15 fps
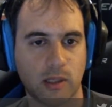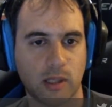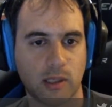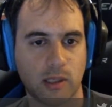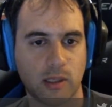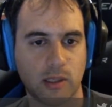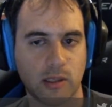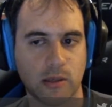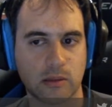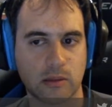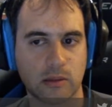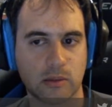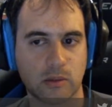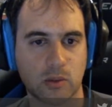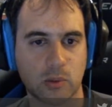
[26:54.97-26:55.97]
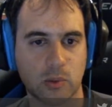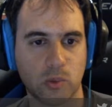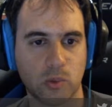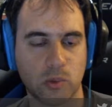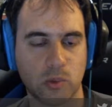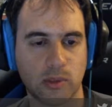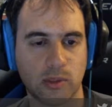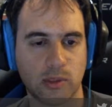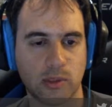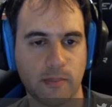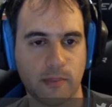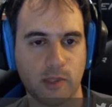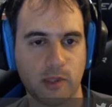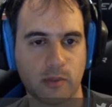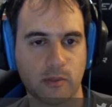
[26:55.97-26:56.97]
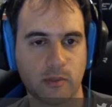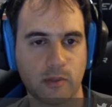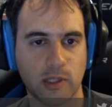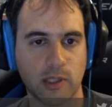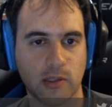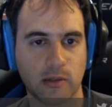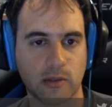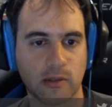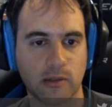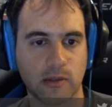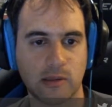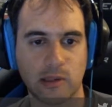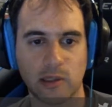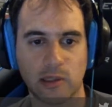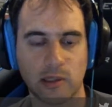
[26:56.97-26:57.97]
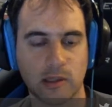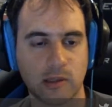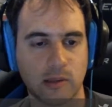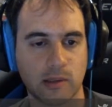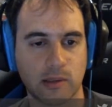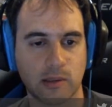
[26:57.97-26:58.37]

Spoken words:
I can just do something really silly.